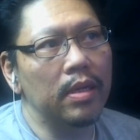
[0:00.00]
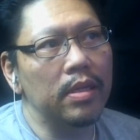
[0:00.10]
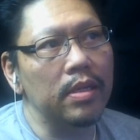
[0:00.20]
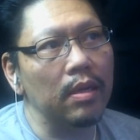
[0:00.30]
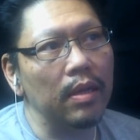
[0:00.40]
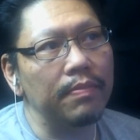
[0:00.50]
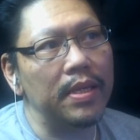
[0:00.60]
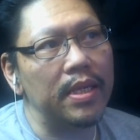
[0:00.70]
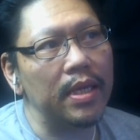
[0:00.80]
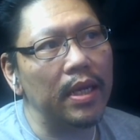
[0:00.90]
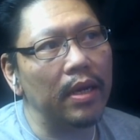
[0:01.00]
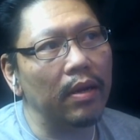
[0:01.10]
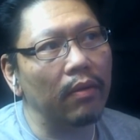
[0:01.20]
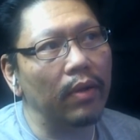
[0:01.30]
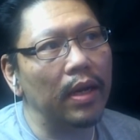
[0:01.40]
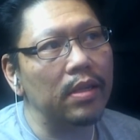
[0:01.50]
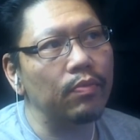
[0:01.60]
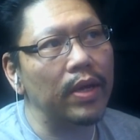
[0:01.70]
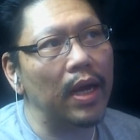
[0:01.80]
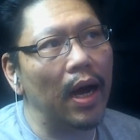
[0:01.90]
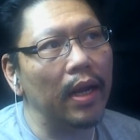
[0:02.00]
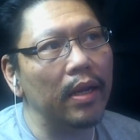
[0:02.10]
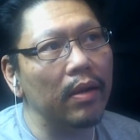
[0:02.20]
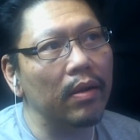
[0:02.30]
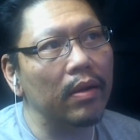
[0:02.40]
So let me see here. What else we got here?